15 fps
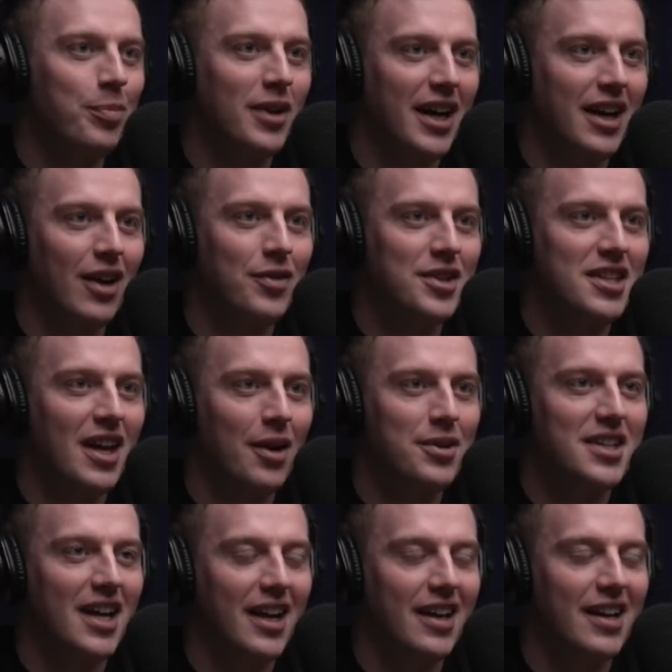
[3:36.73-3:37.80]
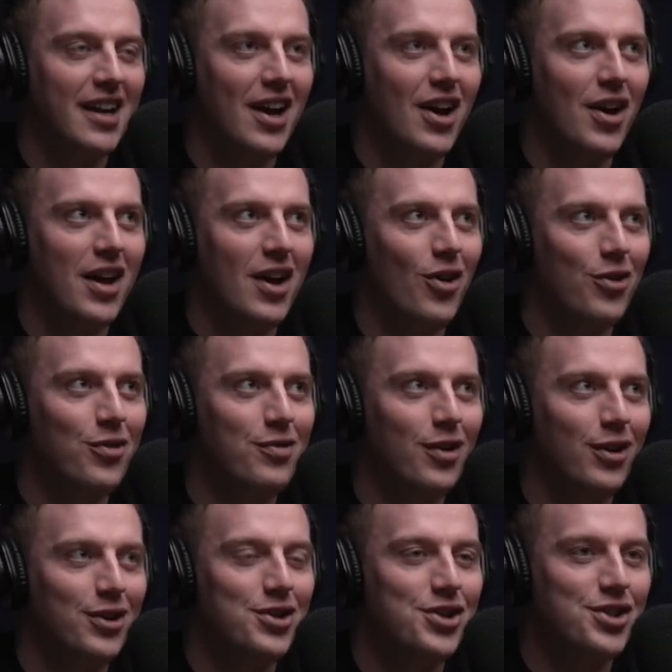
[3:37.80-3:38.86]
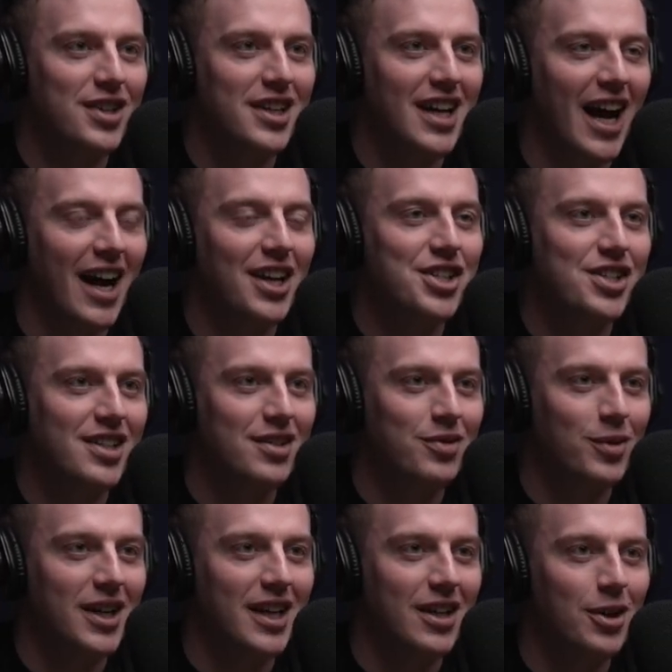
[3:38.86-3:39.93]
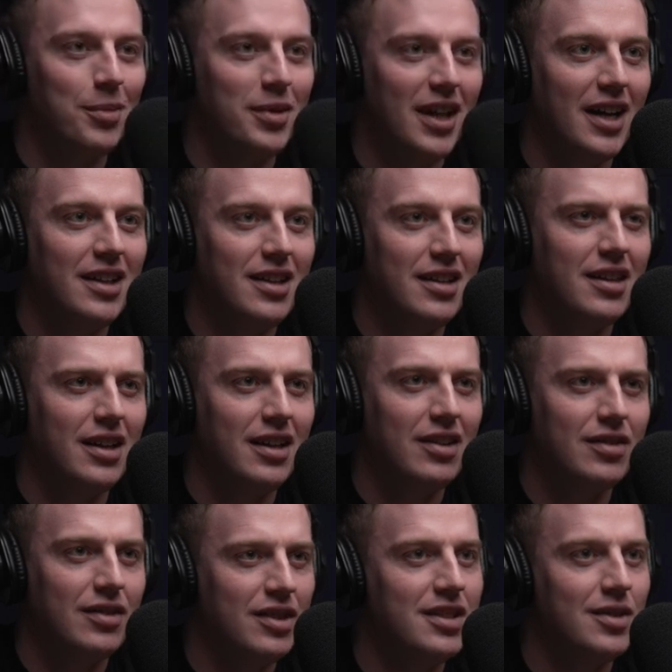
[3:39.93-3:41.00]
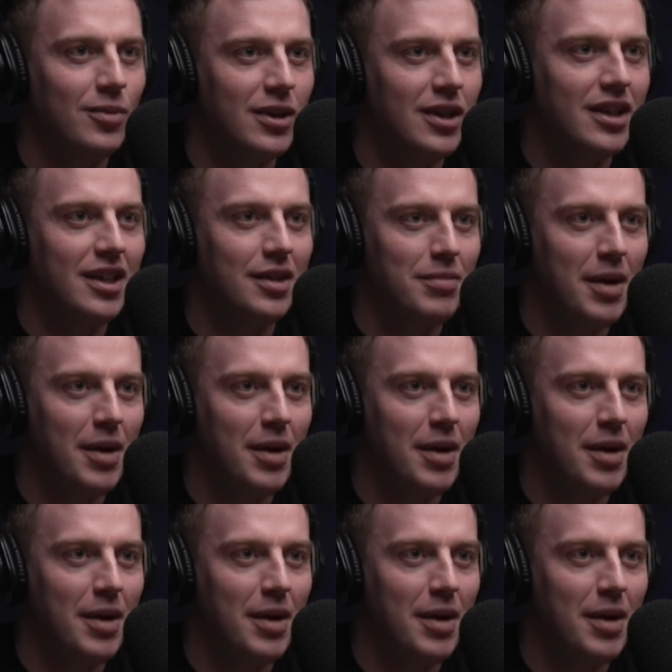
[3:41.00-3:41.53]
Like obviously that was like an involuntary action of waking up. But like, did you think this isn't working?